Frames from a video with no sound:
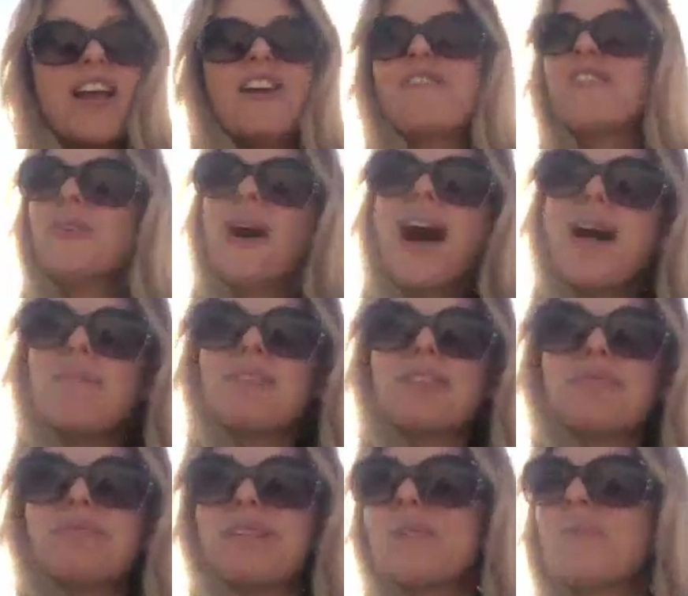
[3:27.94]
if you happen
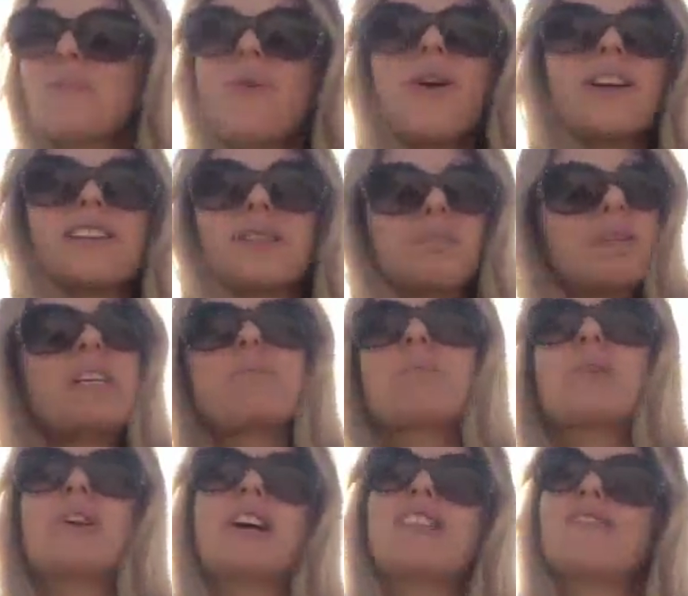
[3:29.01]
to be one of the
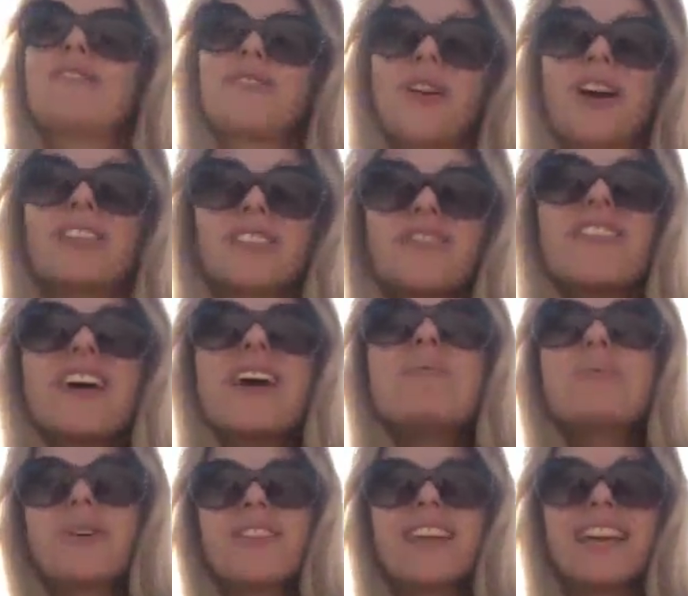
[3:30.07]
people in front of
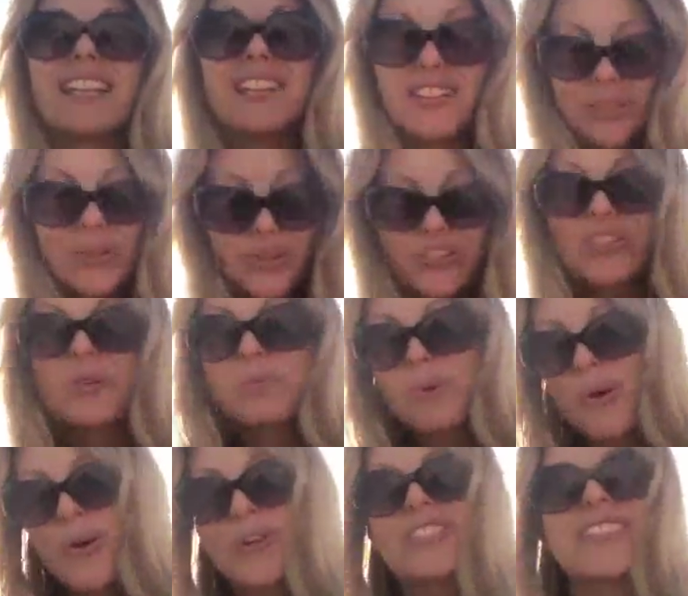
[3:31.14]
them when they lose their
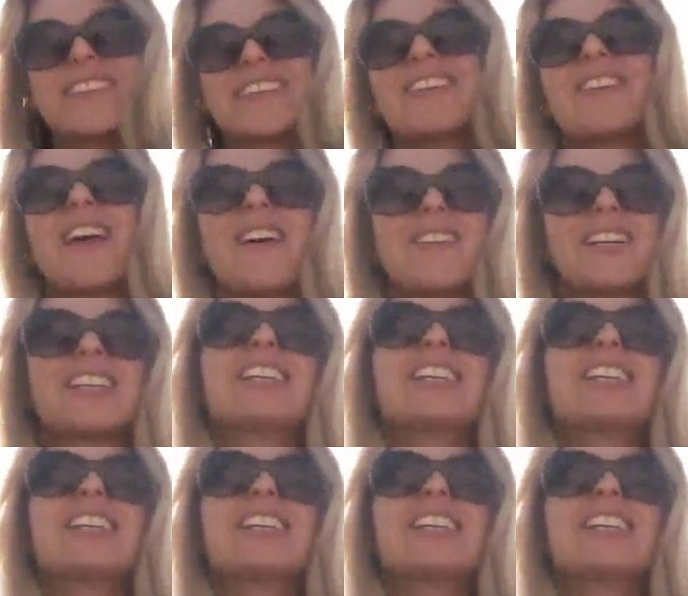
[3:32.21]
boards and they don't have any